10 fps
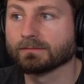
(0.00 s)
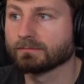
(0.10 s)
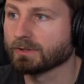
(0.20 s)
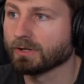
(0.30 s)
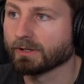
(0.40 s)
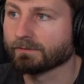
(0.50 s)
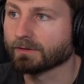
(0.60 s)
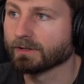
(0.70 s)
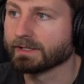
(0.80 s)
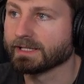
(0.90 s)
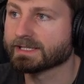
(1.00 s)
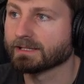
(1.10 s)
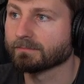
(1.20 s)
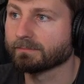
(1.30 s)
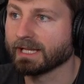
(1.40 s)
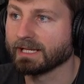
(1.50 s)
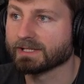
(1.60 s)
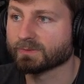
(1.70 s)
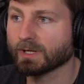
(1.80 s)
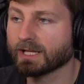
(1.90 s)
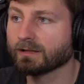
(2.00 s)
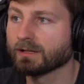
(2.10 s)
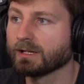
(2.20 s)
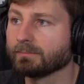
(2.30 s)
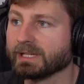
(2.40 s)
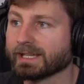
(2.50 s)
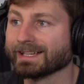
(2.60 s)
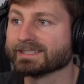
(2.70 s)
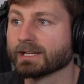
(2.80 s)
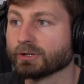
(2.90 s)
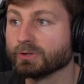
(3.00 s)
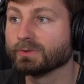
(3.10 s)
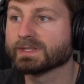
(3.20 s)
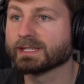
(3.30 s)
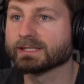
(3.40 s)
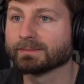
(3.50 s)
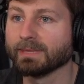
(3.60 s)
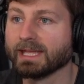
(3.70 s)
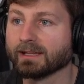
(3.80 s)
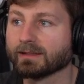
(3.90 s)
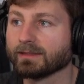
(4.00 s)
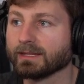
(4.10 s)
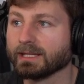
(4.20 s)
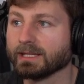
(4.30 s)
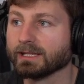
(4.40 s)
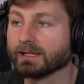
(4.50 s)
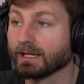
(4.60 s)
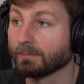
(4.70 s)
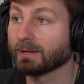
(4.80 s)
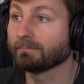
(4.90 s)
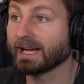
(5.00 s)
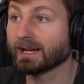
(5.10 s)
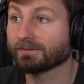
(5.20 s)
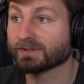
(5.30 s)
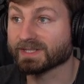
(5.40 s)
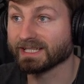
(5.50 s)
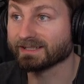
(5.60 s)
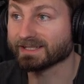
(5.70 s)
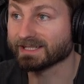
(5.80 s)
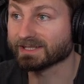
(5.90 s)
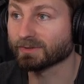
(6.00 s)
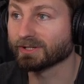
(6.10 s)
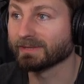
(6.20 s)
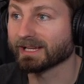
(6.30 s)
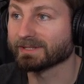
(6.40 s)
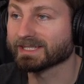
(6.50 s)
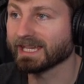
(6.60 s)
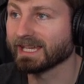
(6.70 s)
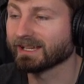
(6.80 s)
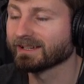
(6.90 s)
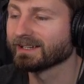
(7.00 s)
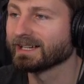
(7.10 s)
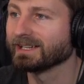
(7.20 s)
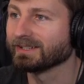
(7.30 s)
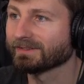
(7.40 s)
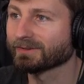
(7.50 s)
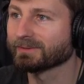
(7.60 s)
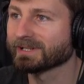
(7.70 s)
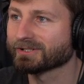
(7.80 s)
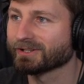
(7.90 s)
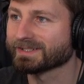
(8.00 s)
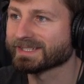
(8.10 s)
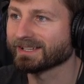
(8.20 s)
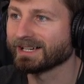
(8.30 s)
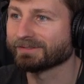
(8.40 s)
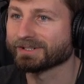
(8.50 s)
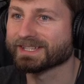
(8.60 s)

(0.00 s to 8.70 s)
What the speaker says: going for a decent penny as well, because they're used to make and I'm on buy offer seat. See, this is where you make a mistake. You definitely want to make sure you're on sell offers.